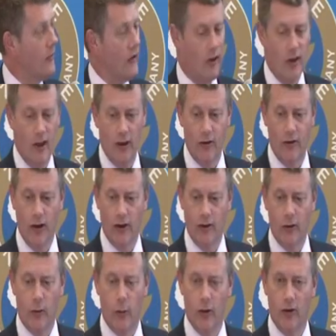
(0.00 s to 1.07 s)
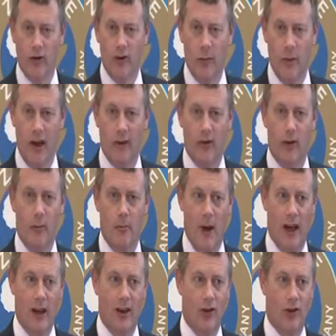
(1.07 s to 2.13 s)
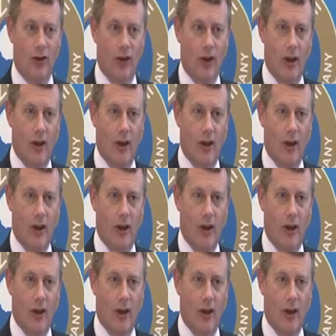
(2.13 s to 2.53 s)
So the underwriters wanted to be able to manage